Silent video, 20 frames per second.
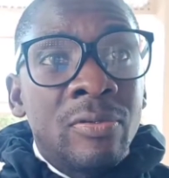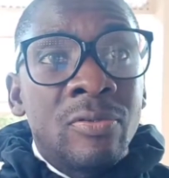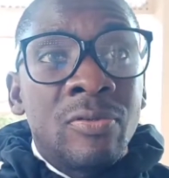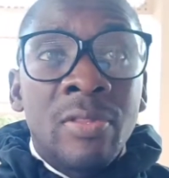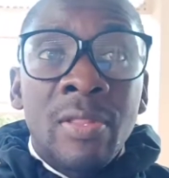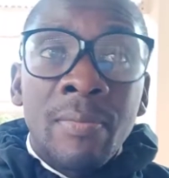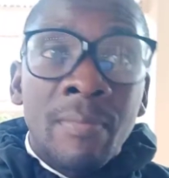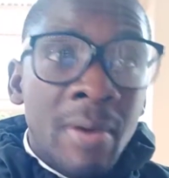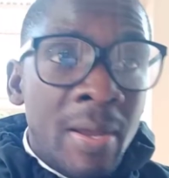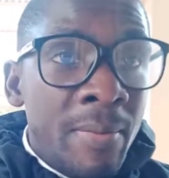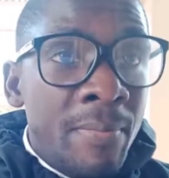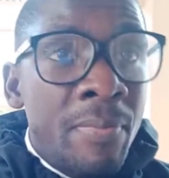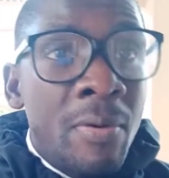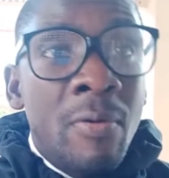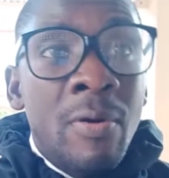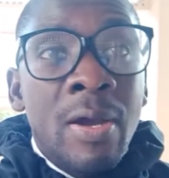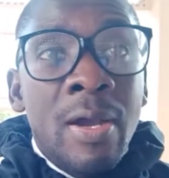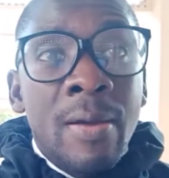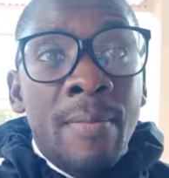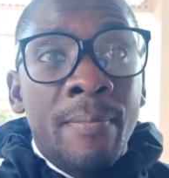to the
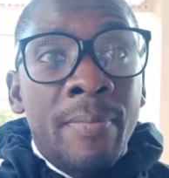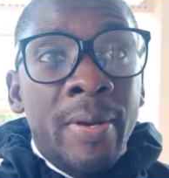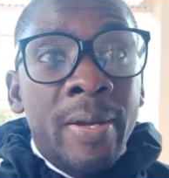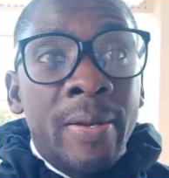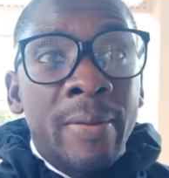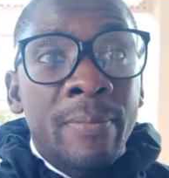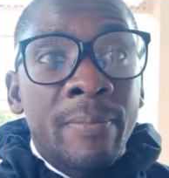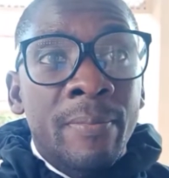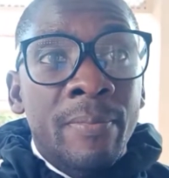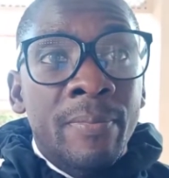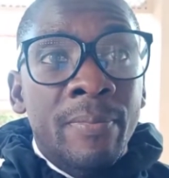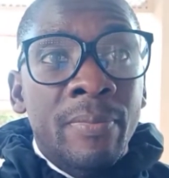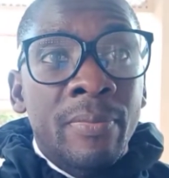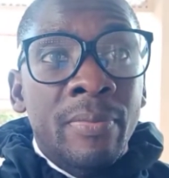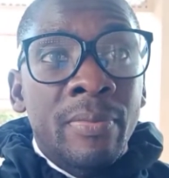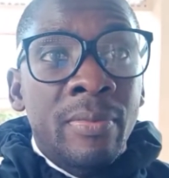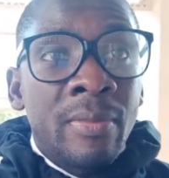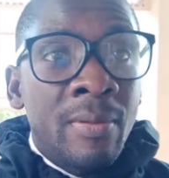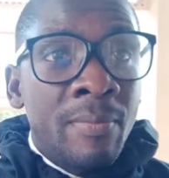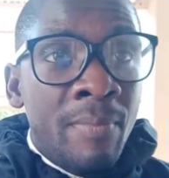manpower company.
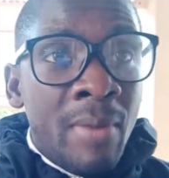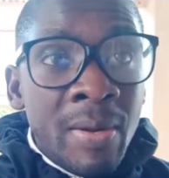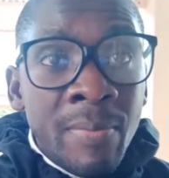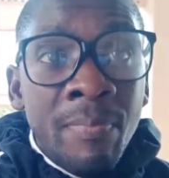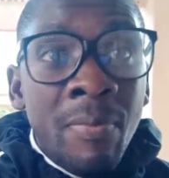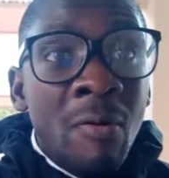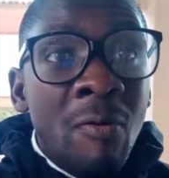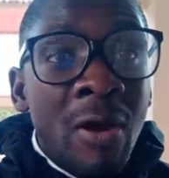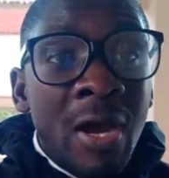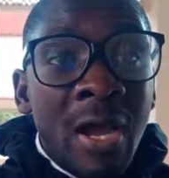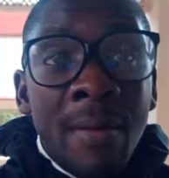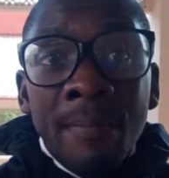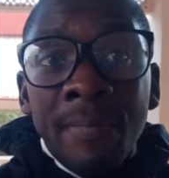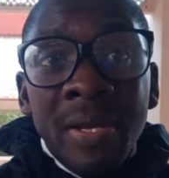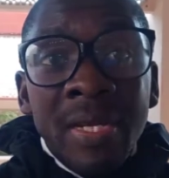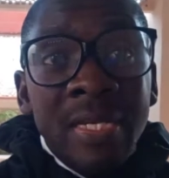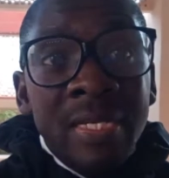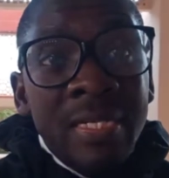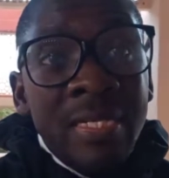The manpower company